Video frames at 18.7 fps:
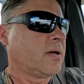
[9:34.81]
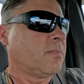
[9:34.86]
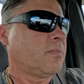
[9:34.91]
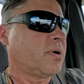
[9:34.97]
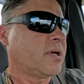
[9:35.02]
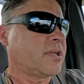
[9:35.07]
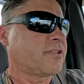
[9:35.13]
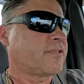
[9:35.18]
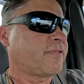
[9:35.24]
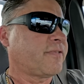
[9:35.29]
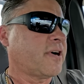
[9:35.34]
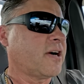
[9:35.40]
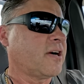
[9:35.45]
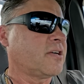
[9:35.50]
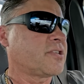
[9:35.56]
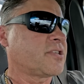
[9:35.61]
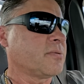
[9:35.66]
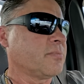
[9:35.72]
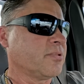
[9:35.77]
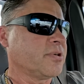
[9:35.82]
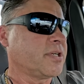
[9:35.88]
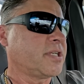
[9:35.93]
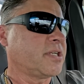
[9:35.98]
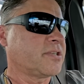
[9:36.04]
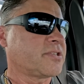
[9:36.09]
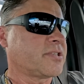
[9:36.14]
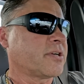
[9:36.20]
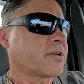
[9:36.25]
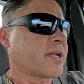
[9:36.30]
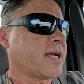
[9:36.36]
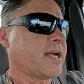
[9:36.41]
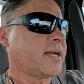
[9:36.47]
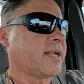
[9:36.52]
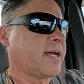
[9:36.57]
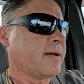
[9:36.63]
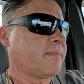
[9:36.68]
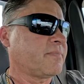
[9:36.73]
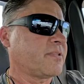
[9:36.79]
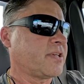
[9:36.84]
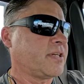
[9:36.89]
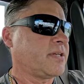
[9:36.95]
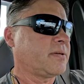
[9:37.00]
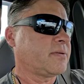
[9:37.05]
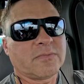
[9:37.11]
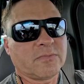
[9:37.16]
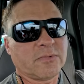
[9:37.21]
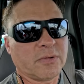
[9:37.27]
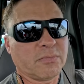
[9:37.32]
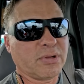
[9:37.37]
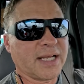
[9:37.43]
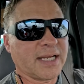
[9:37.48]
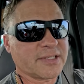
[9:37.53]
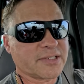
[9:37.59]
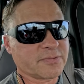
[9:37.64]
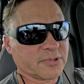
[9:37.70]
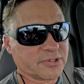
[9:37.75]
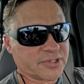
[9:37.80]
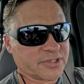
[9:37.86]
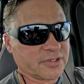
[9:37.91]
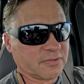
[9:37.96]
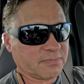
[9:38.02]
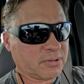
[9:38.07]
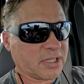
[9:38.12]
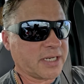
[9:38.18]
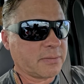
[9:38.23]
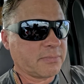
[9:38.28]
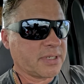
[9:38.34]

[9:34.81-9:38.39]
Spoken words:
but as far as the marinas, they're kind of empty. We're blessed. We're still plenty